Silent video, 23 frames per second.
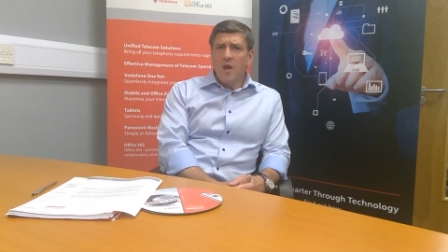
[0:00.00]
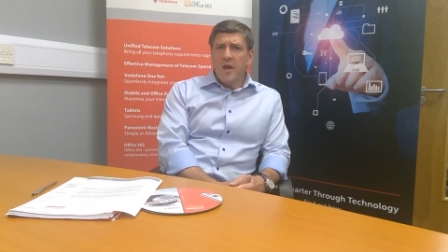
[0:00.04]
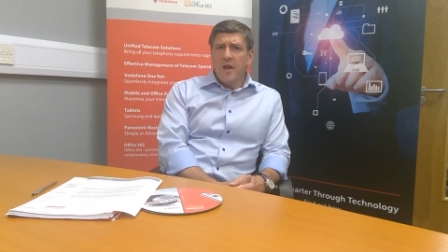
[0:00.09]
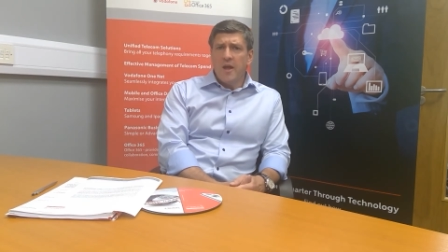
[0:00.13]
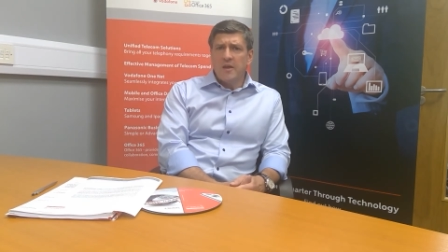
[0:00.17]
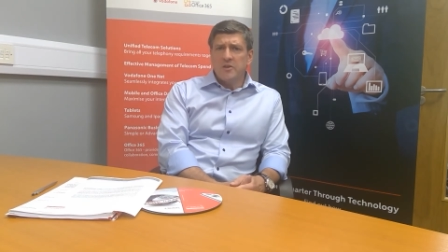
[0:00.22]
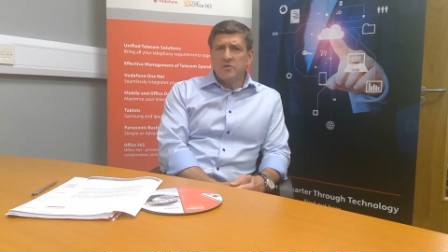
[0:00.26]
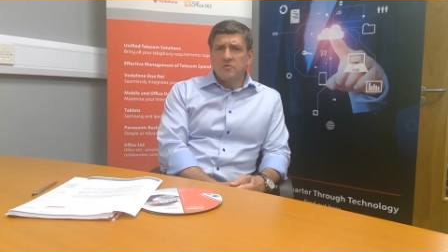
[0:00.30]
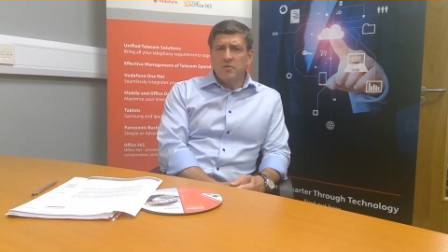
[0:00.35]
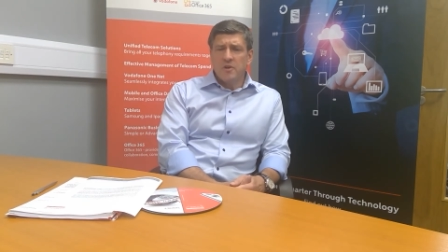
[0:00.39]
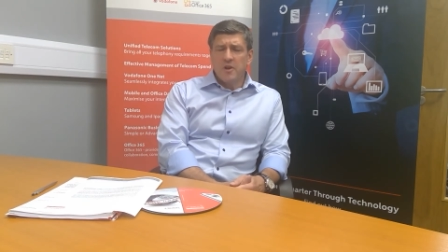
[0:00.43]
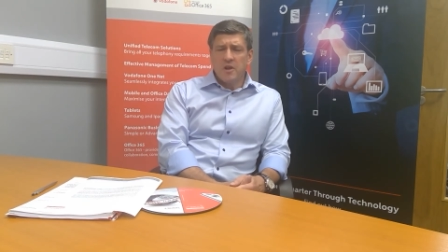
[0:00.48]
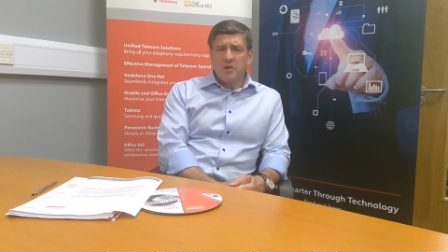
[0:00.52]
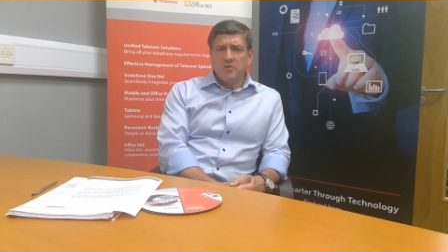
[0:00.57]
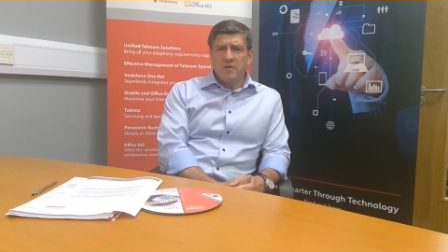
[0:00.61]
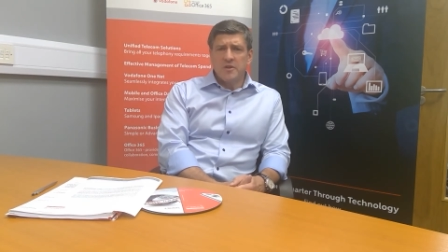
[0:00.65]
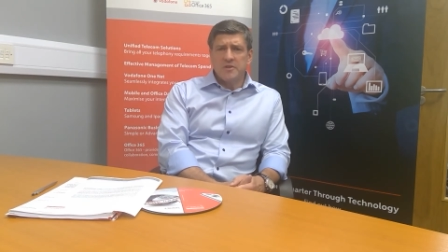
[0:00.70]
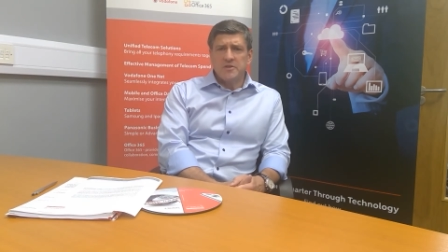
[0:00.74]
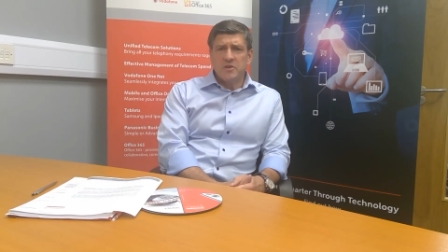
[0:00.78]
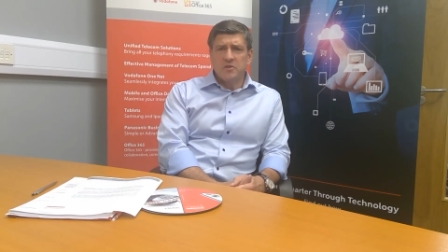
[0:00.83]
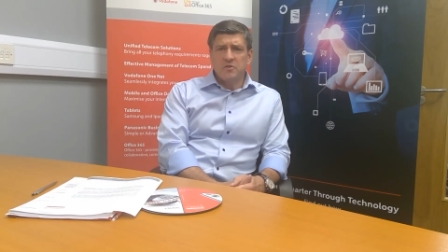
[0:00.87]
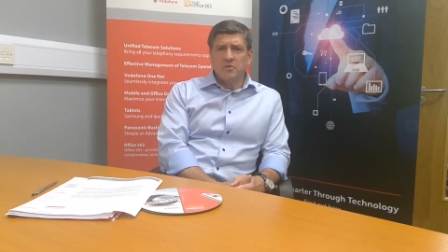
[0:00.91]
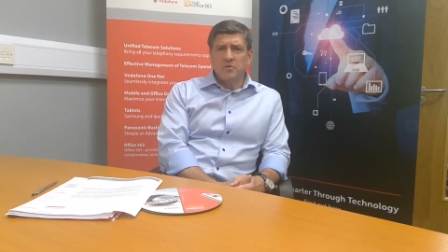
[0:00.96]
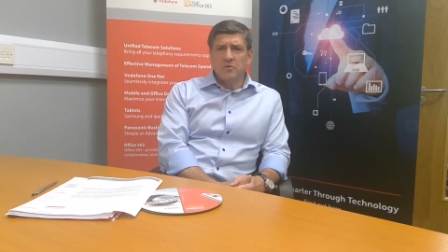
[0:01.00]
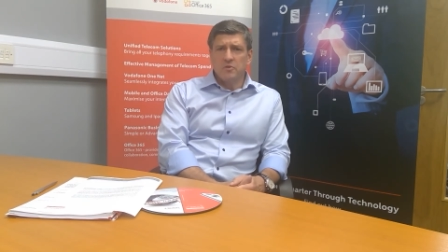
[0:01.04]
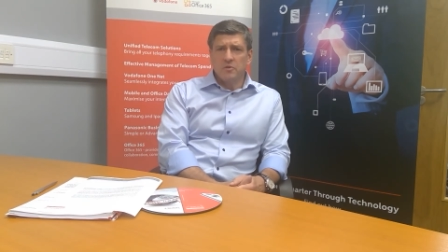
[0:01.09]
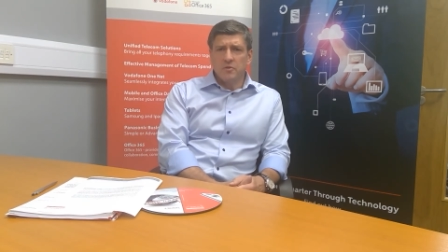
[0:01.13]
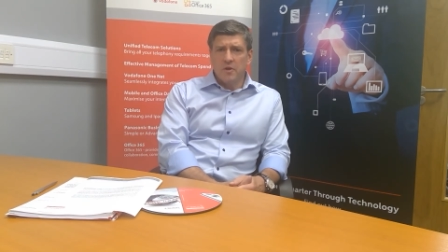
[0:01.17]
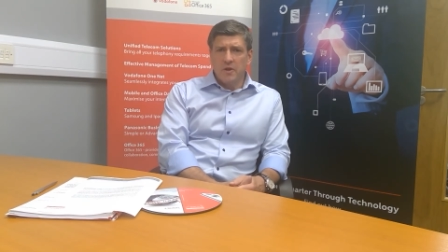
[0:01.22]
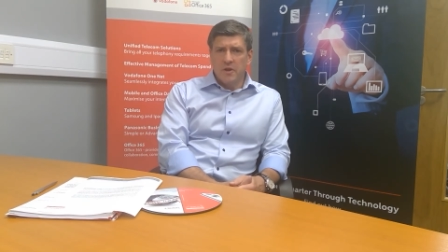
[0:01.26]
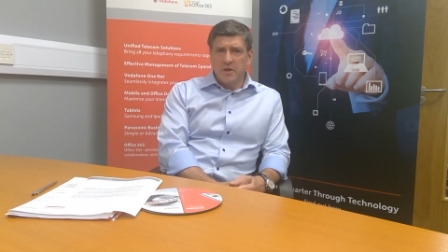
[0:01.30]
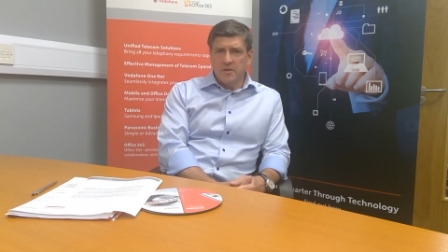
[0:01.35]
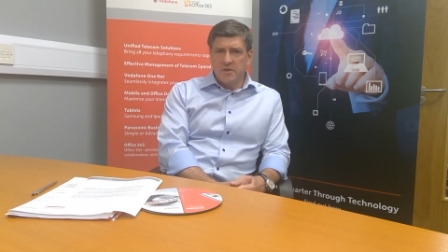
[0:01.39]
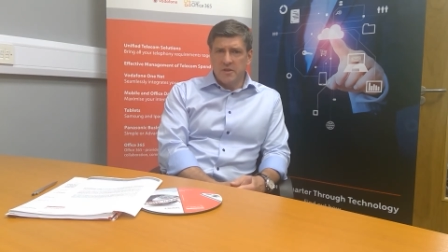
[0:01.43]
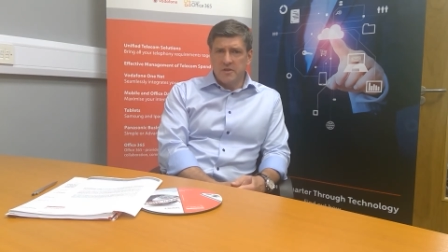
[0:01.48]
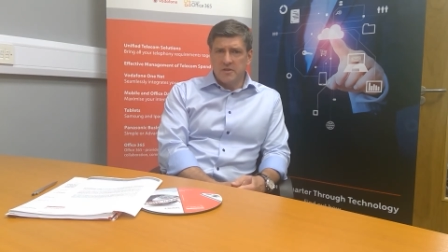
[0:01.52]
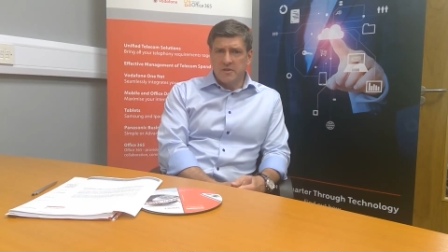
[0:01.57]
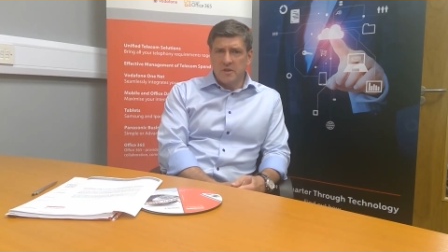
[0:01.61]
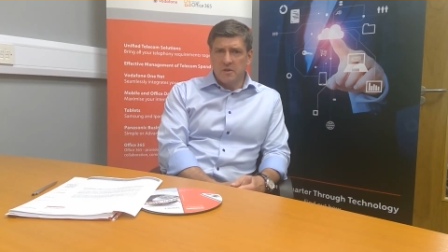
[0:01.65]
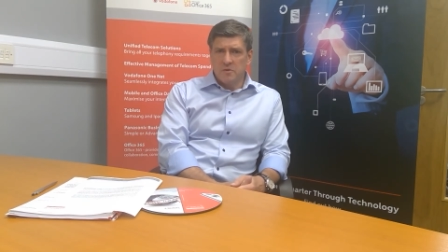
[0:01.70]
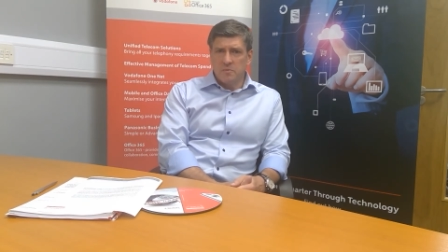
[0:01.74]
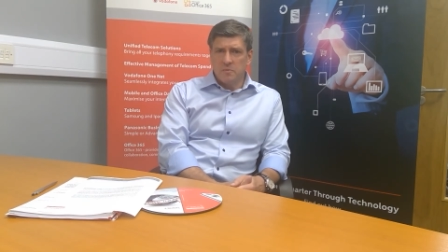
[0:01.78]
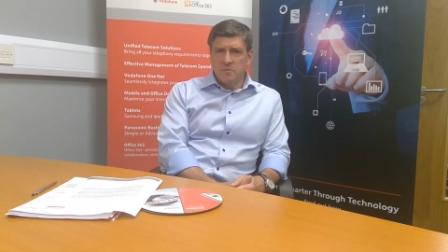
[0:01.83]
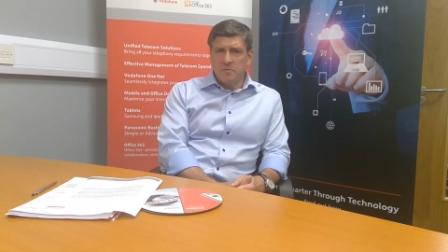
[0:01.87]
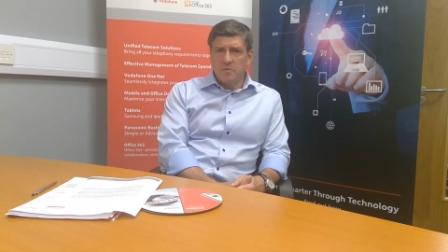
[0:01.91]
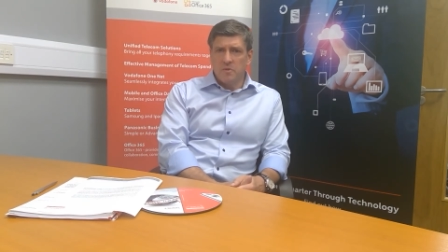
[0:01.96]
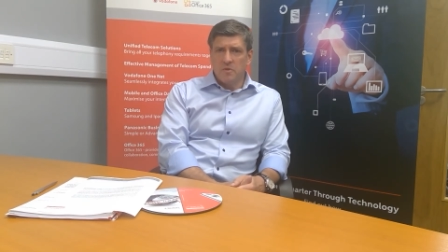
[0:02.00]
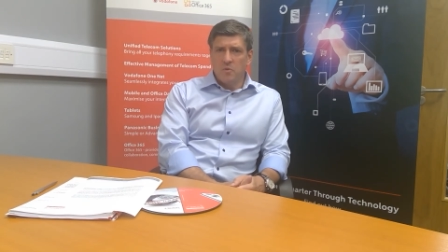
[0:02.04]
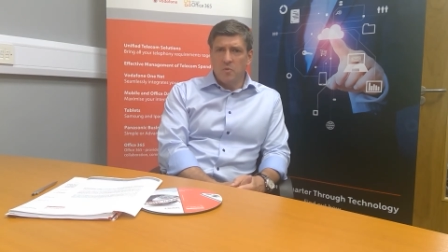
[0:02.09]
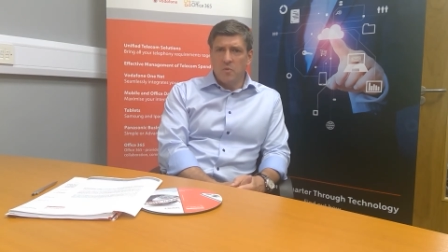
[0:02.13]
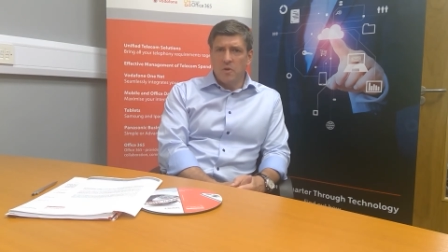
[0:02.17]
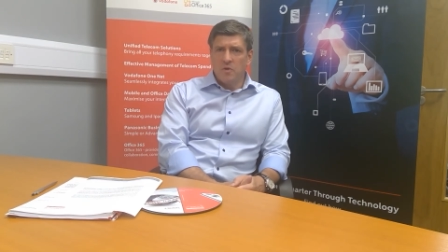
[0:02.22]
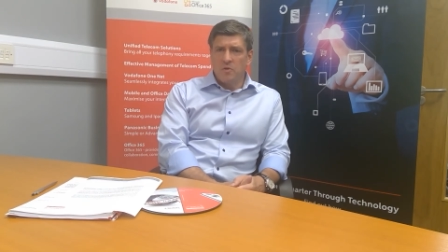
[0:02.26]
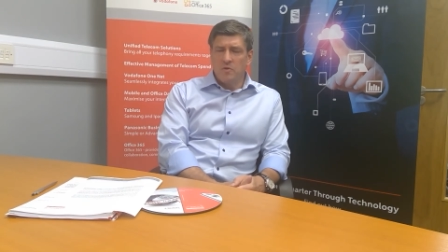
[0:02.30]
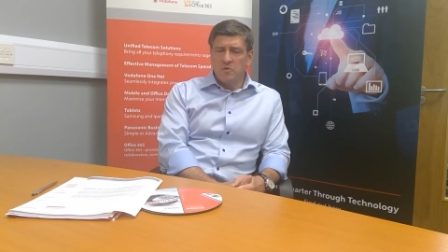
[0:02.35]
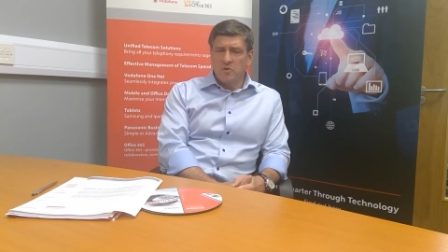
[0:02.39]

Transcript: It's really critical at this time that we